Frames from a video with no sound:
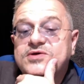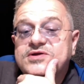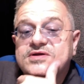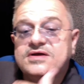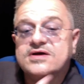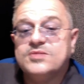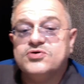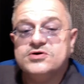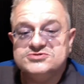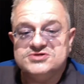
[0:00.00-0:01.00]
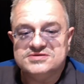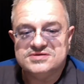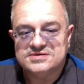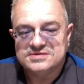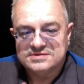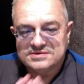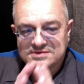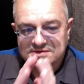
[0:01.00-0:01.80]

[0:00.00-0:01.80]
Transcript: He would approach it